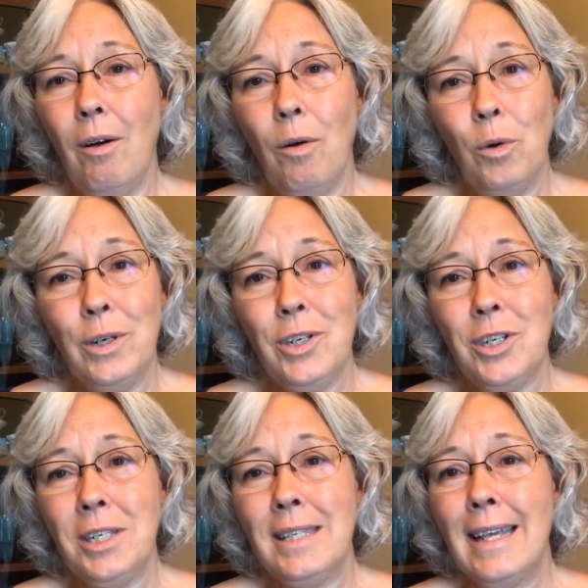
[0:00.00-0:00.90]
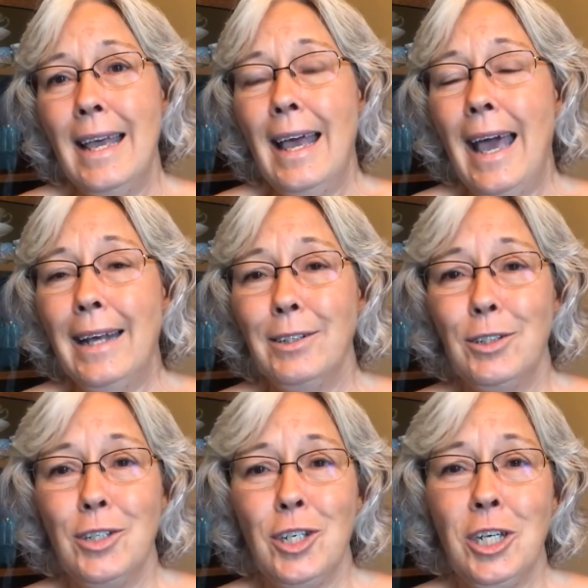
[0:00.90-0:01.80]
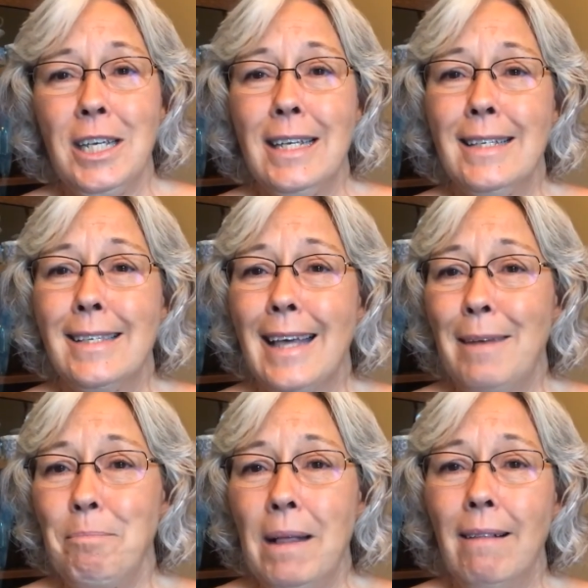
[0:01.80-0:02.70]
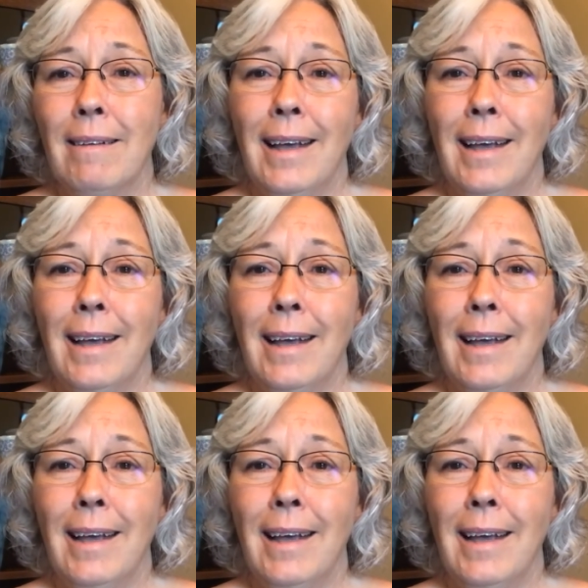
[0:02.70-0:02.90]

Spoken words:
oranges and cheese and milk